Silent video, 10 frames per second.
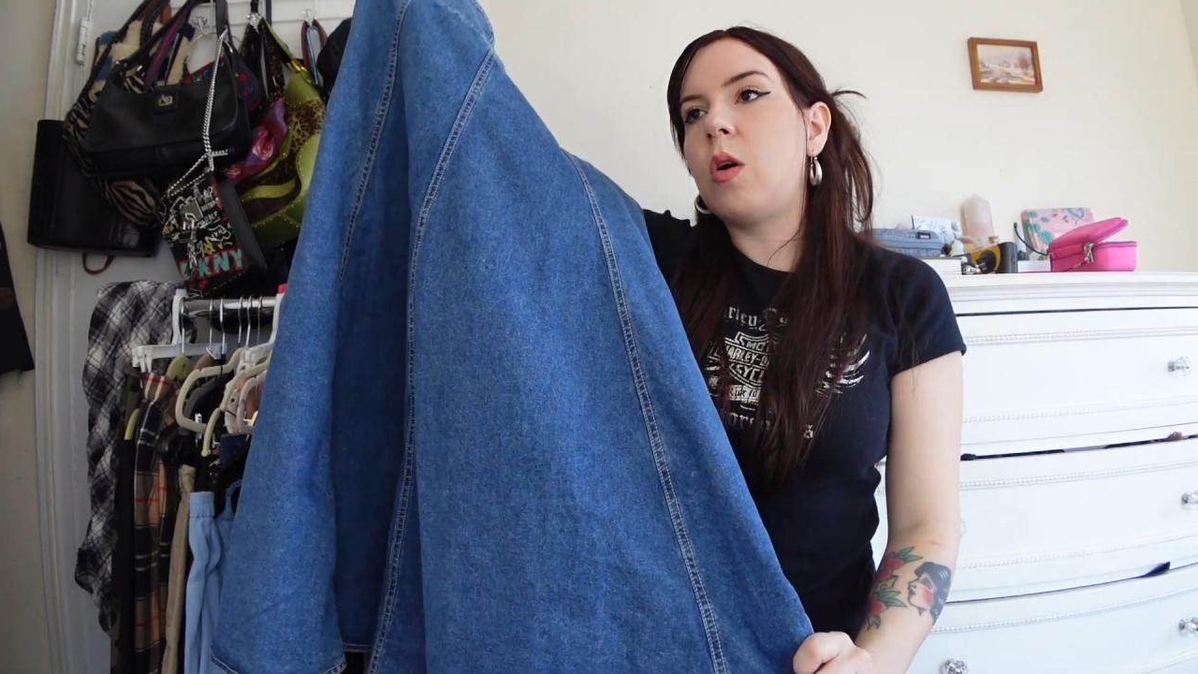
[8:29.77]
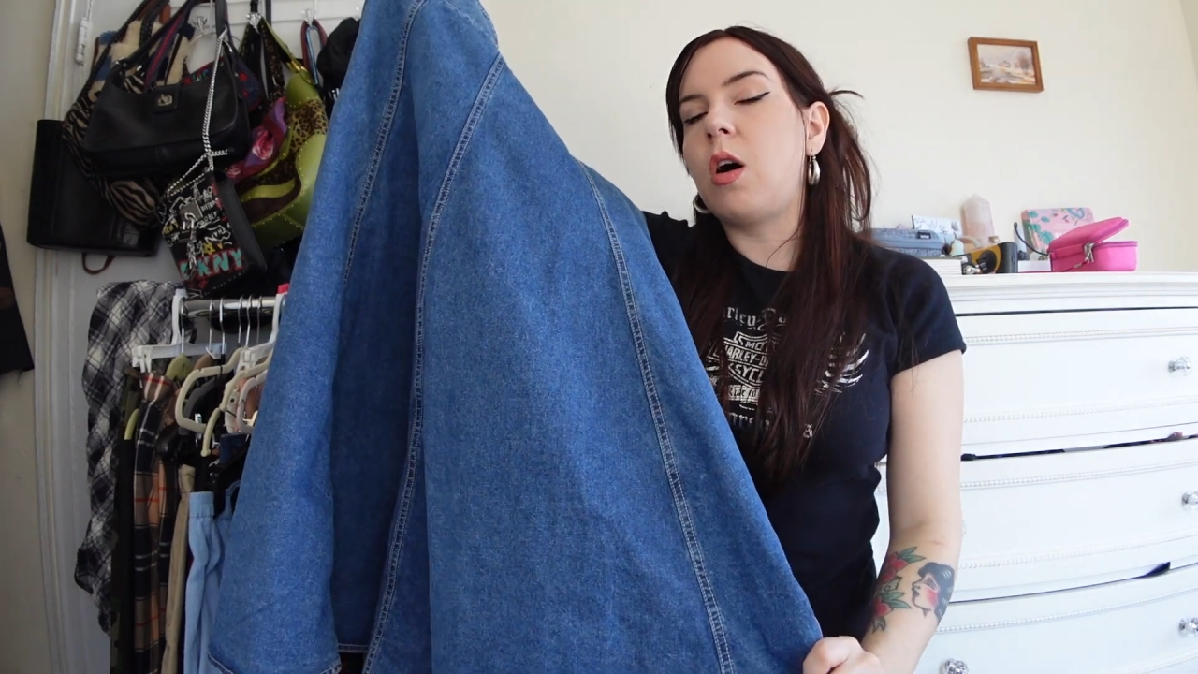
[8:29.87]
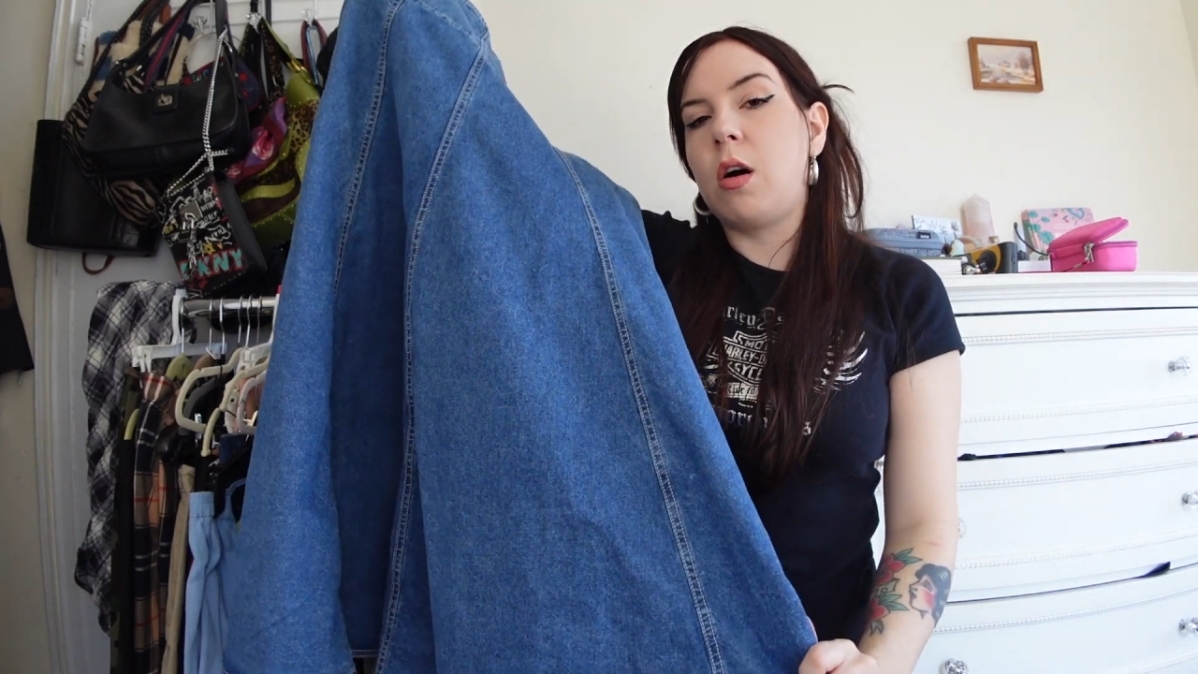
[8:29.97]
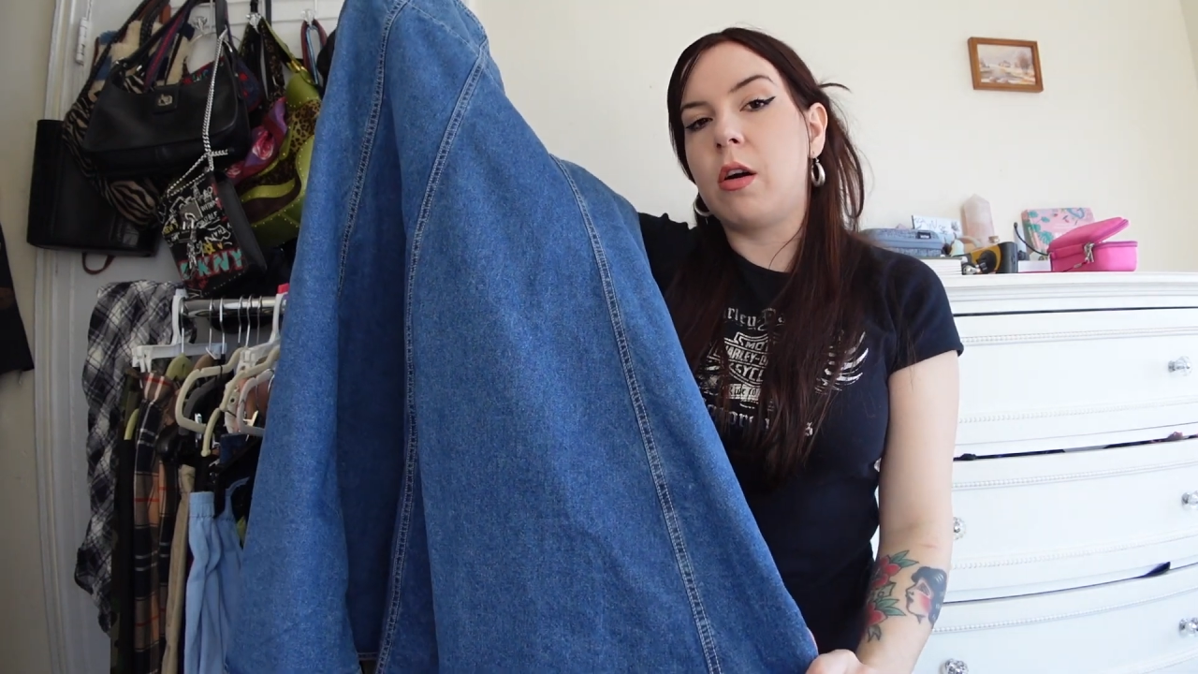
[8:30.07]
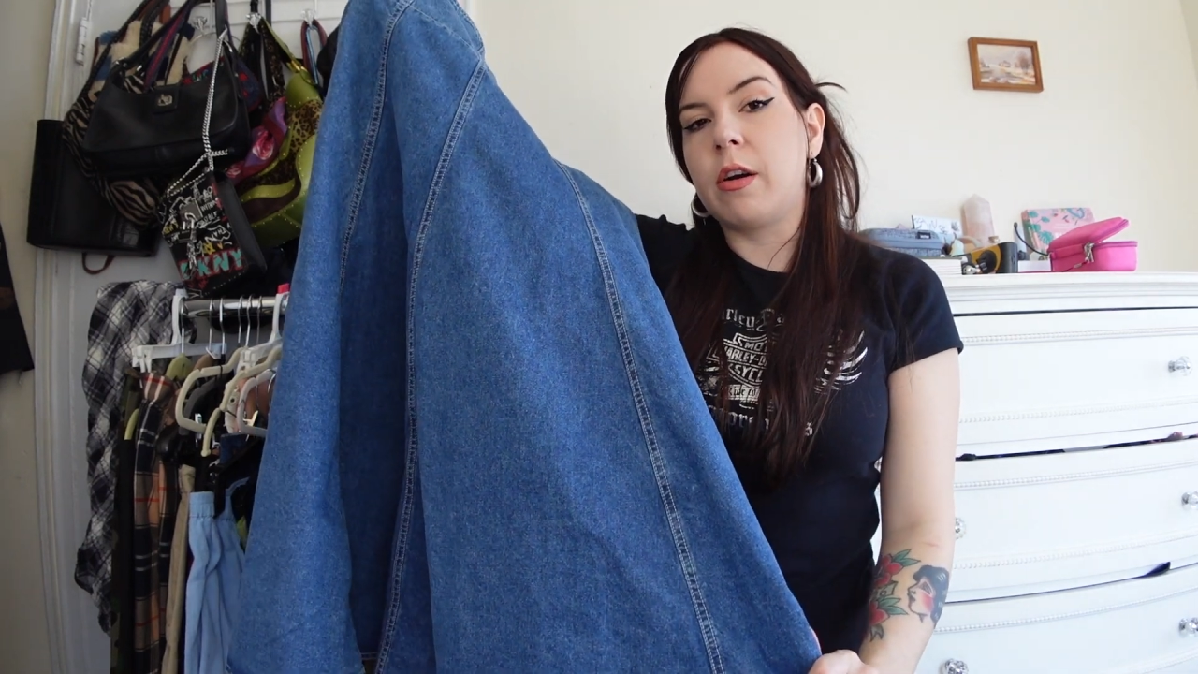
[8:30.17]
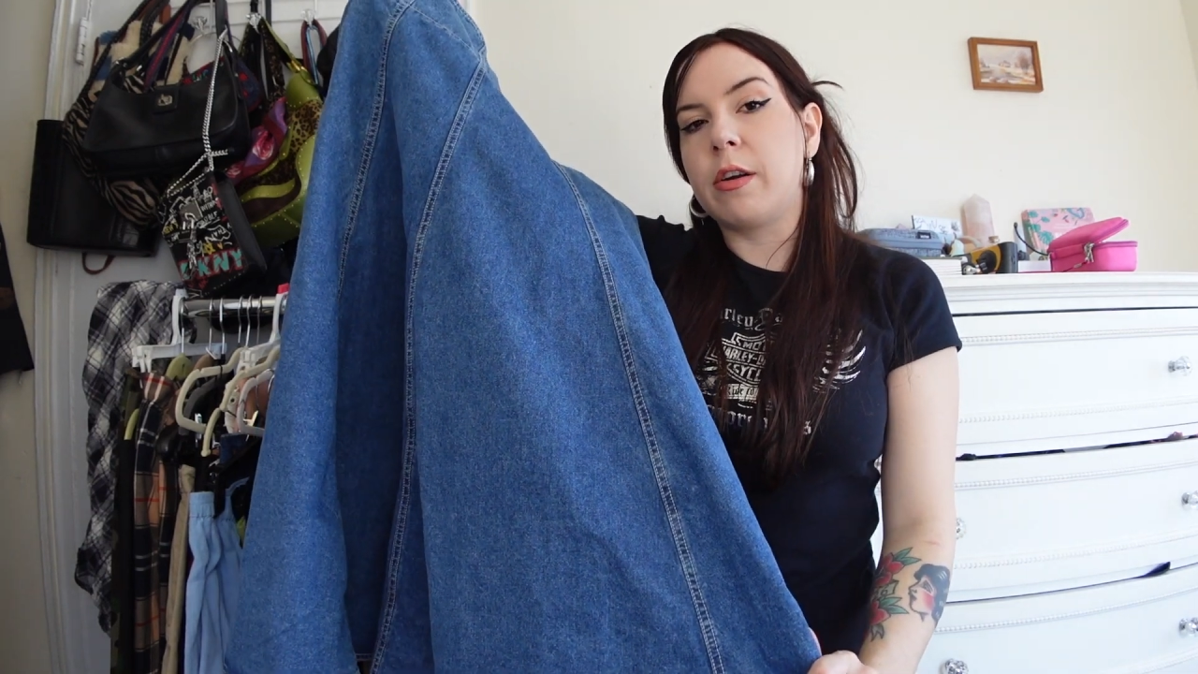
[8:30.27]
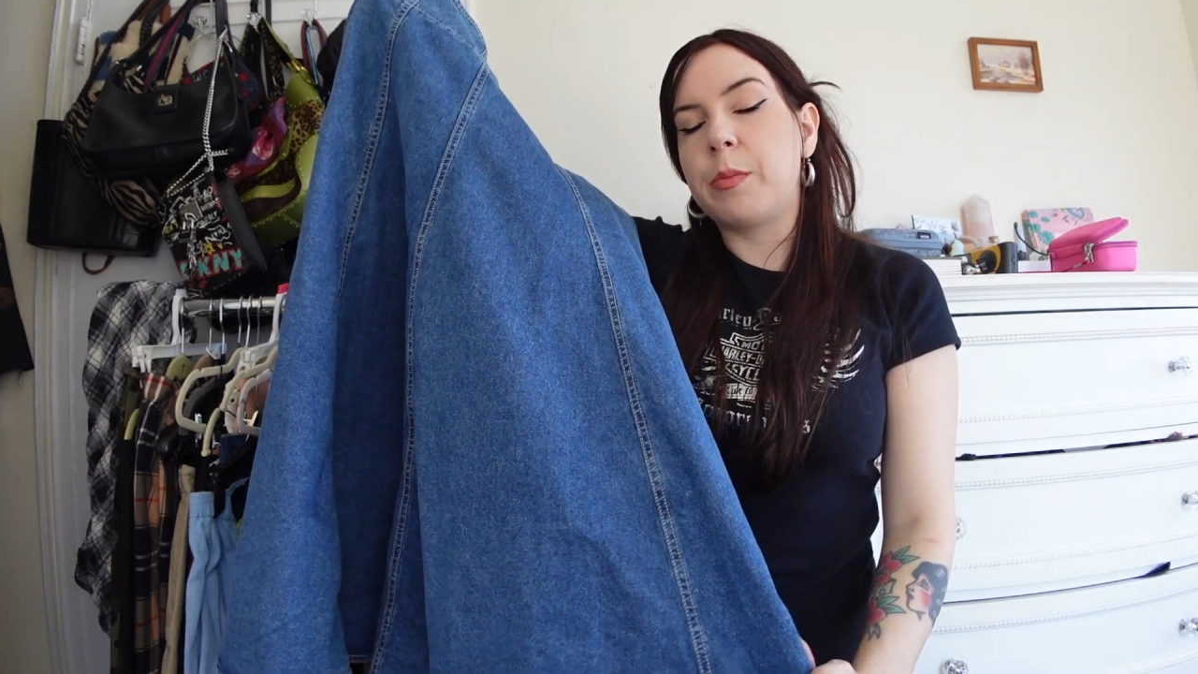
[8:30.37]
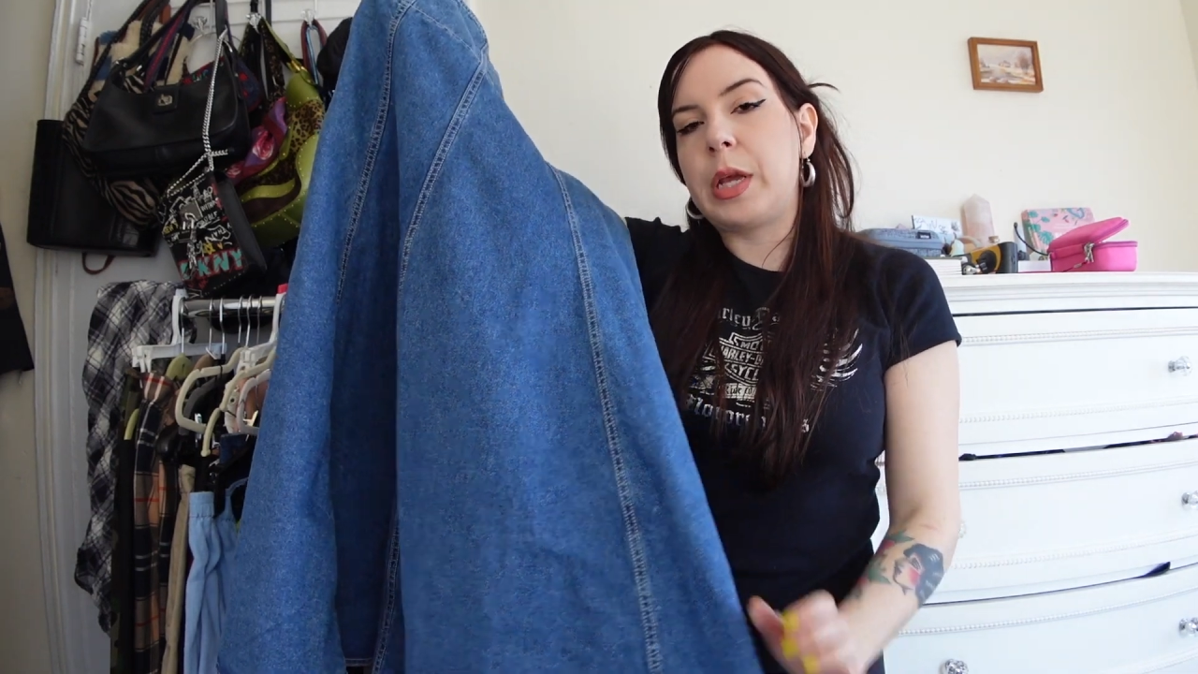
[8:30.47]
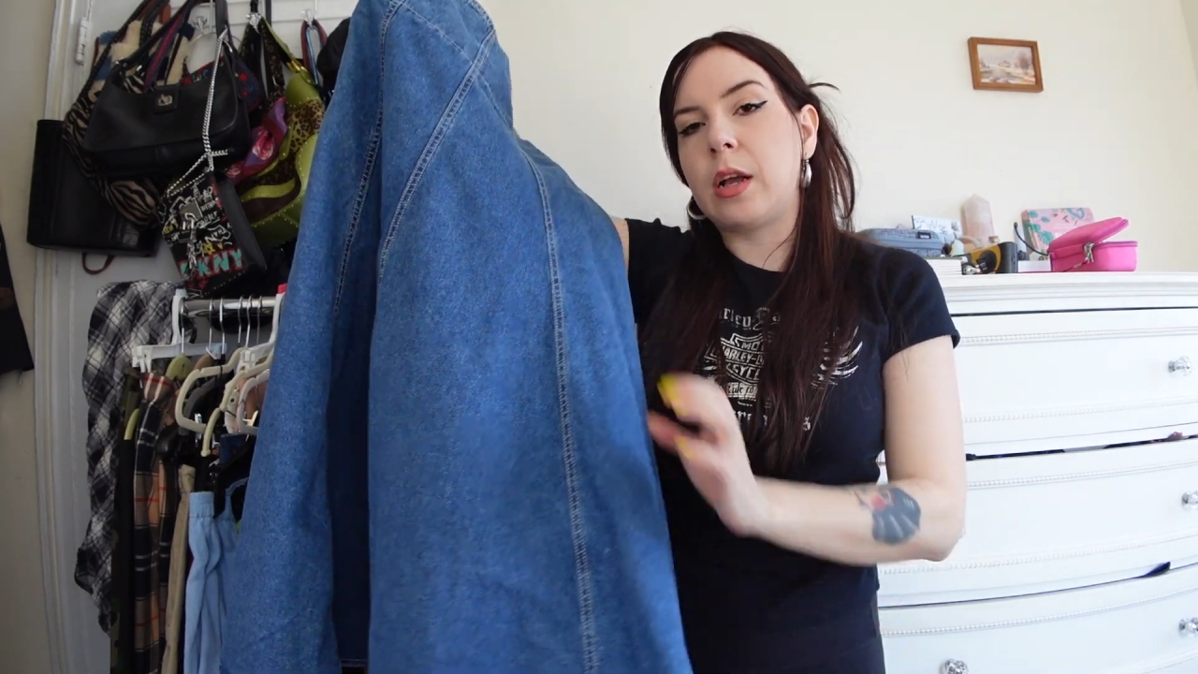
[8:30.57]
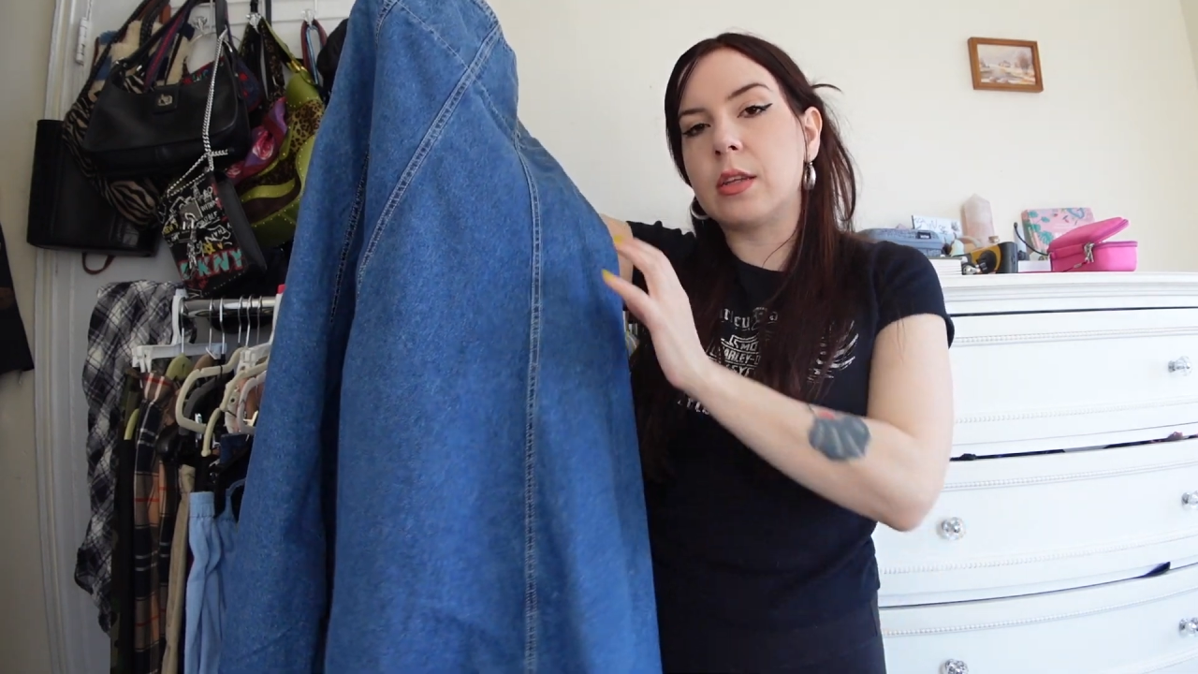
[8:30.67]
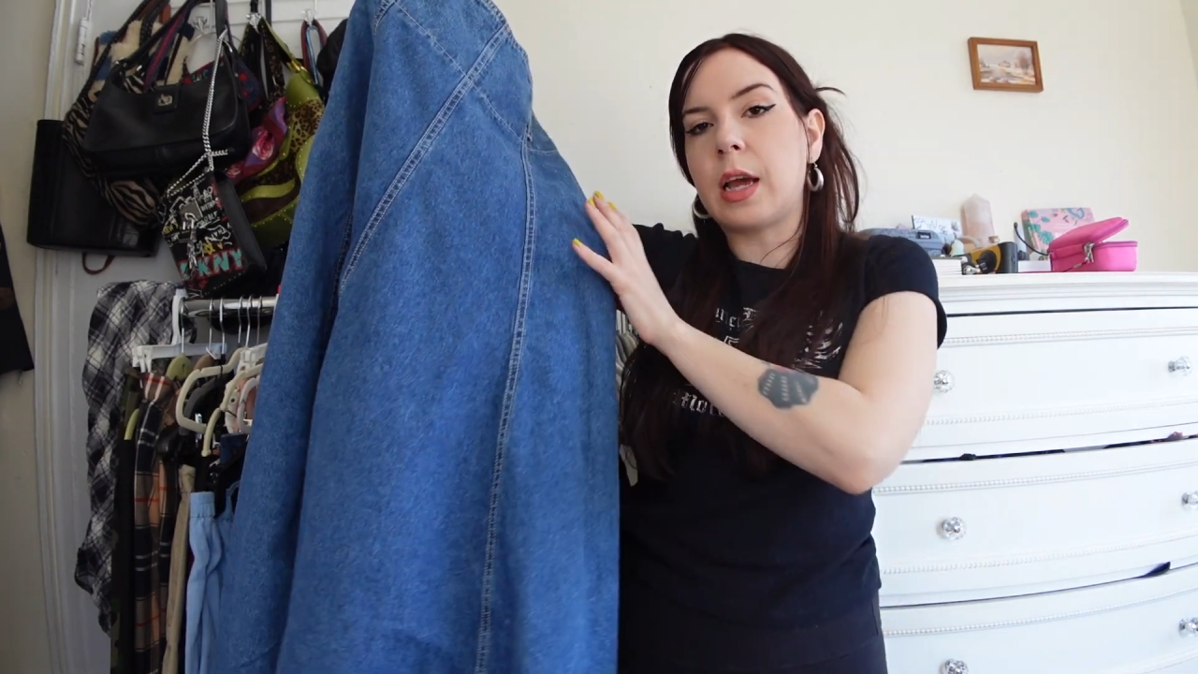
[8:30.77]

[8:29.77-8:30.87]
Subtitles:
hard because